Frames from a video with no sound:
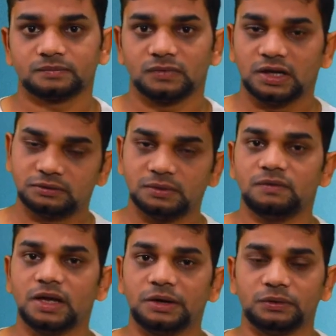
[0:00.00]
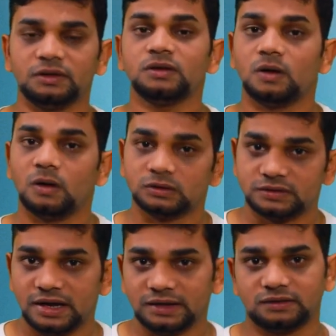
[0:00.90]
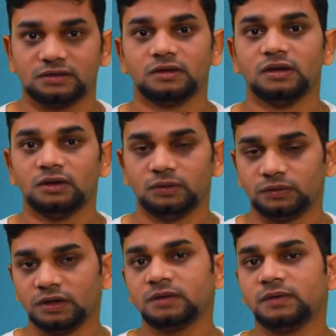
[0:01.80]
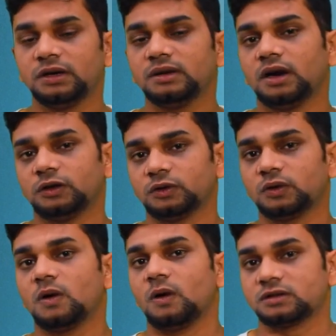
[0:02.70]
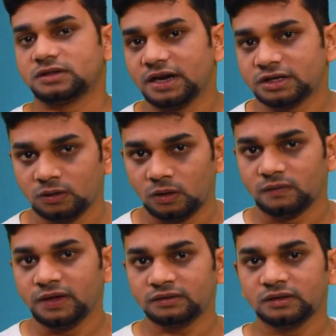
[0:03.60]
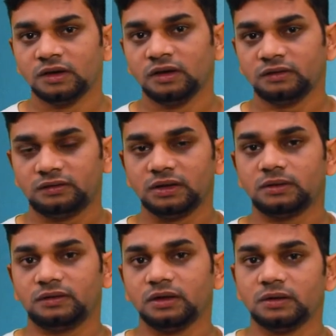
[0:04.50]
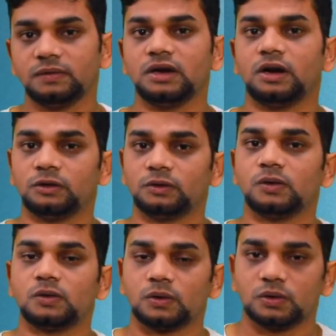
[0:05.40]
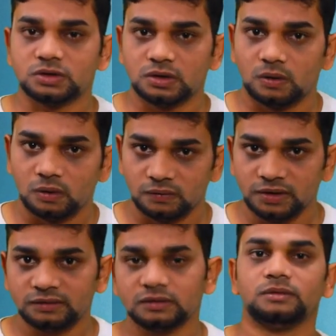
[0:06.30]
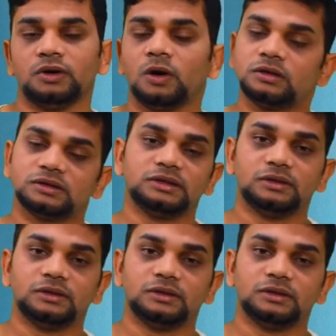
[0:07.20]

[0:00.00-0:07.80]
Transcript: That's why we are using oxidized. So zinc will undergo oxidation always. Zinc will undergo corrosion always, not